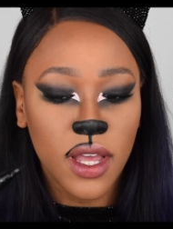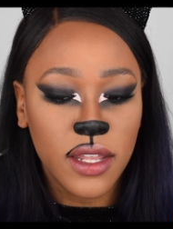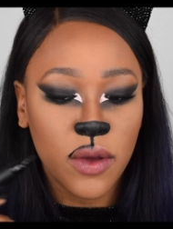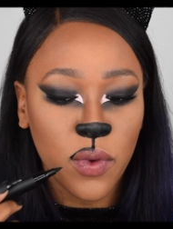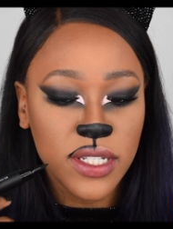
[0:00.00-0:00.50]

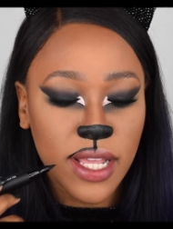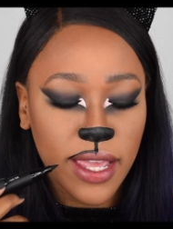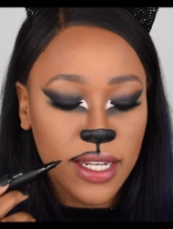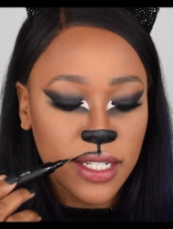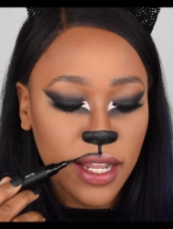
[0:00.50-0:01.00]
And then once I
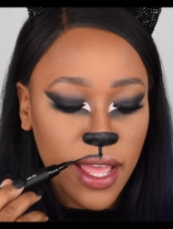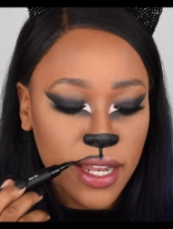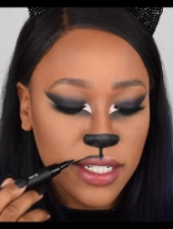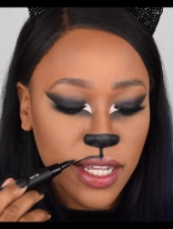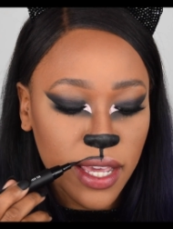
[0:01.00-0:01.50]
get to the
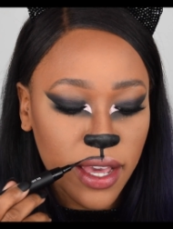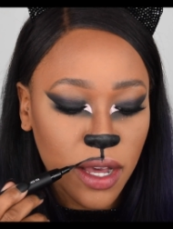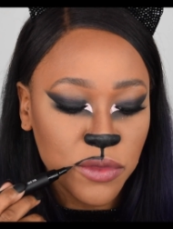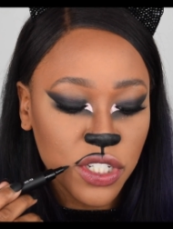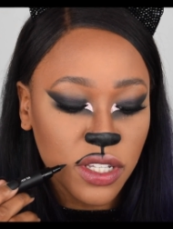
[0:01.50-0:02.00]
end here,
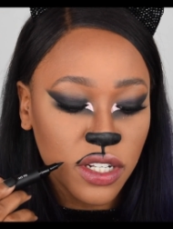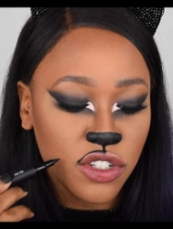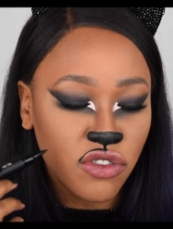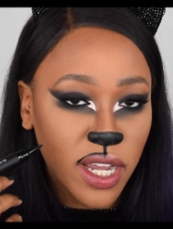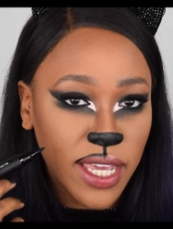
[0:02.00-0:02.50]
I'm just
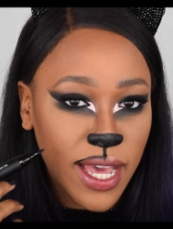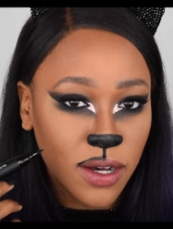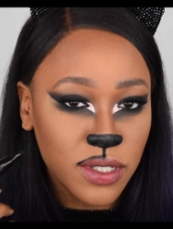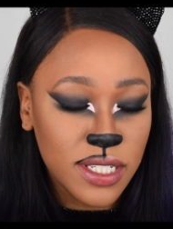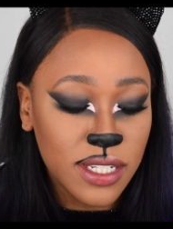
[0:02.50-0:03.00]
gonna drag it
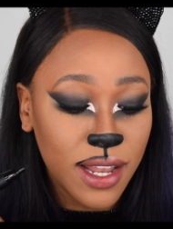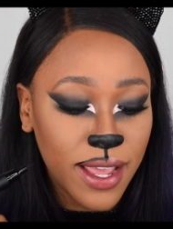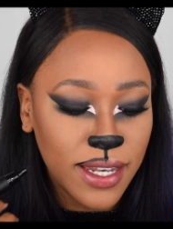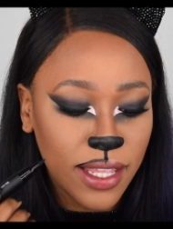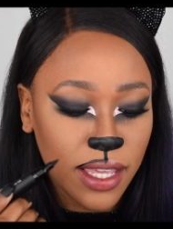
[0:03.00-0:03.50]
out
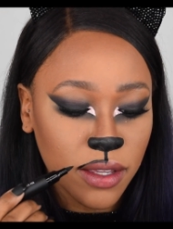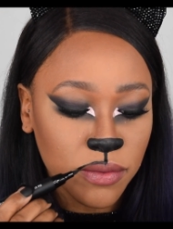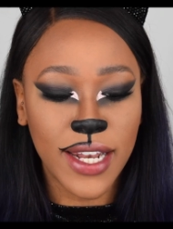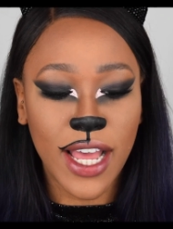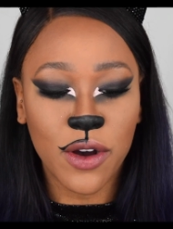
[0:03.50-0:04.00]
slightly.
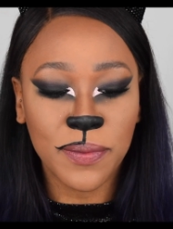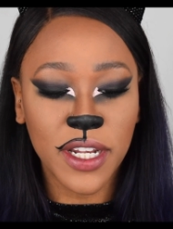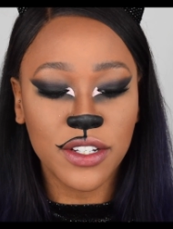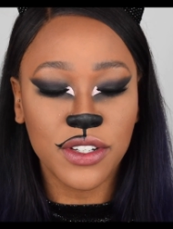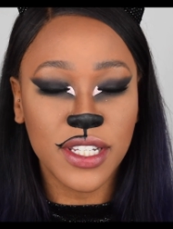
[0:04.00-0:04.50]
And now I'm
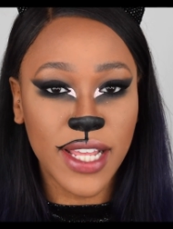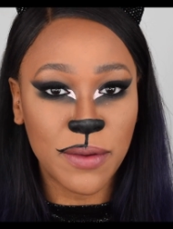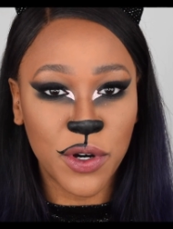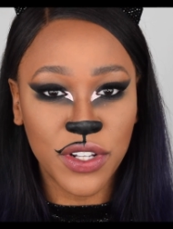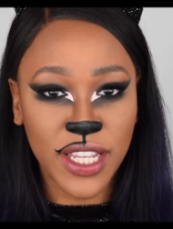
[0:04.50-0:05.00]
gonna do the
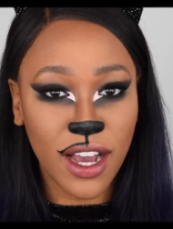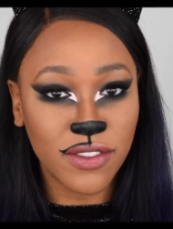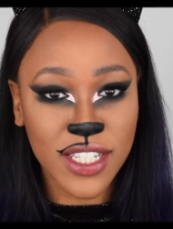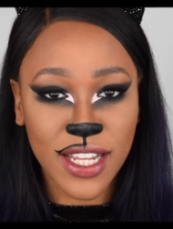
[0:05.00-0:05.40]
same on the other